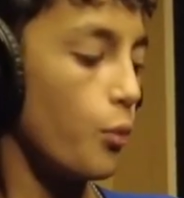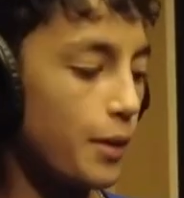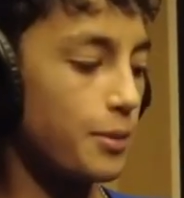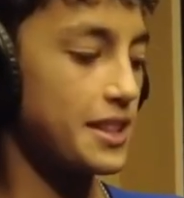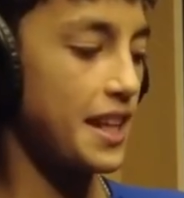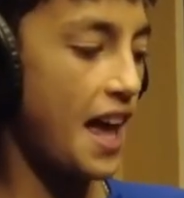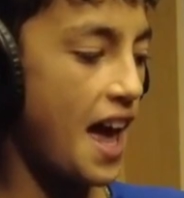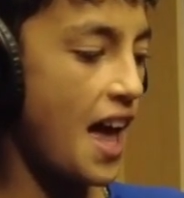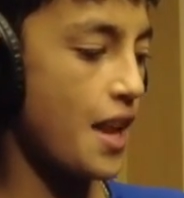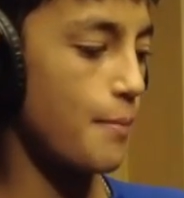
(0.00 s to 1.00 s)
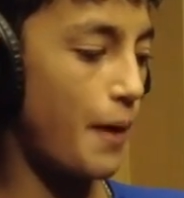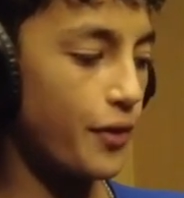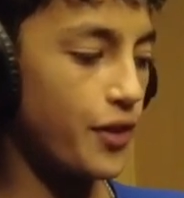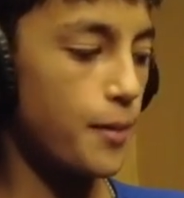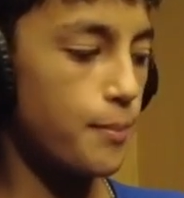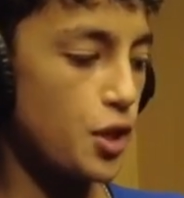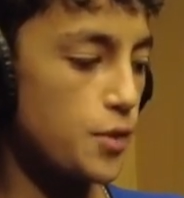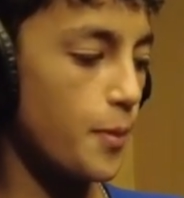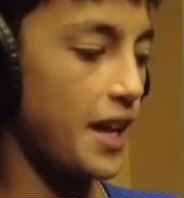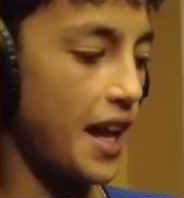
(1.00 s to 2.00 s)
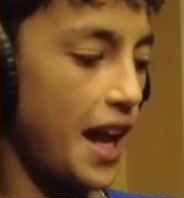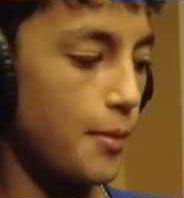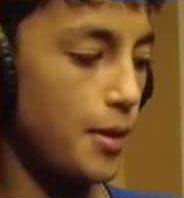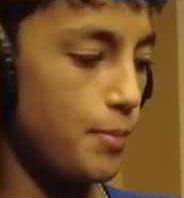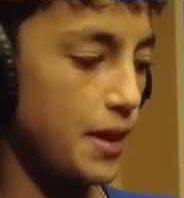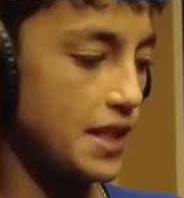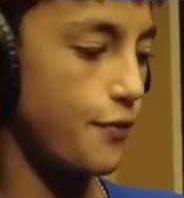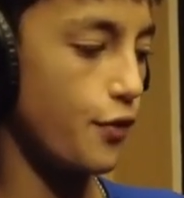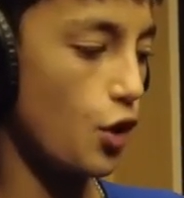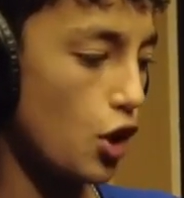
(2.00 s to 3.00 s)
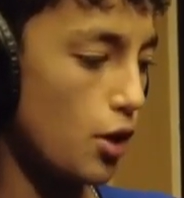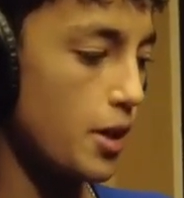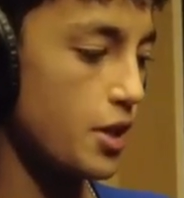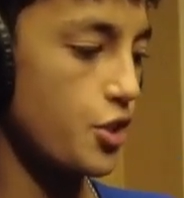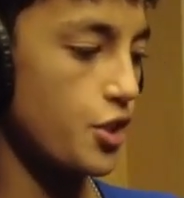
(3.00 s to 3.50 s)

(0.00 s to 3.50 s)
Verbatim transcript: We were scared about the abuse, but we came in peace to form a